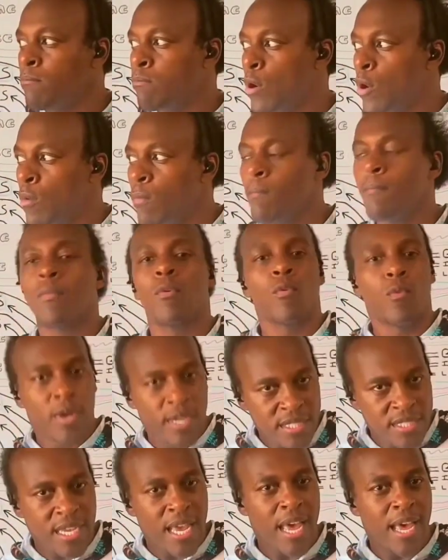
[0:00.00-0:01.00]
Woo,
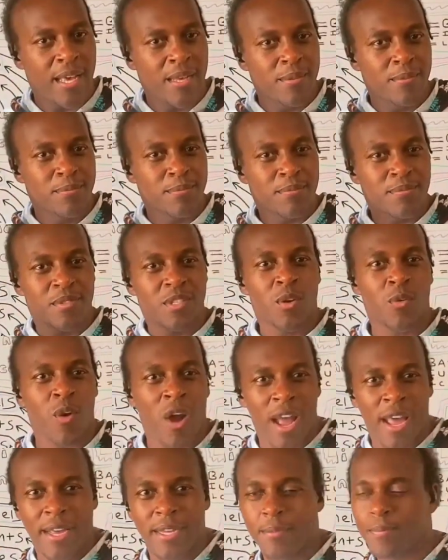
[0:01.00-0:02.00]
reset,
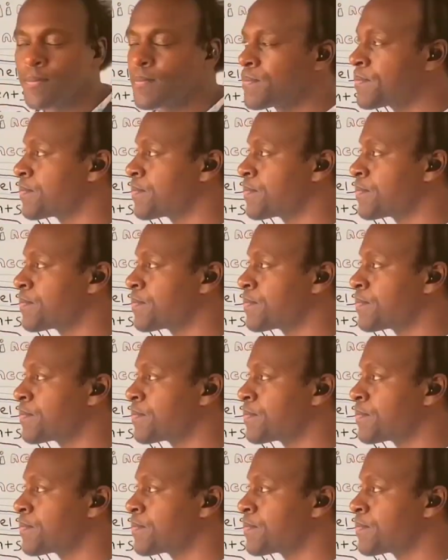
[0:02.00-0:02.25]
right?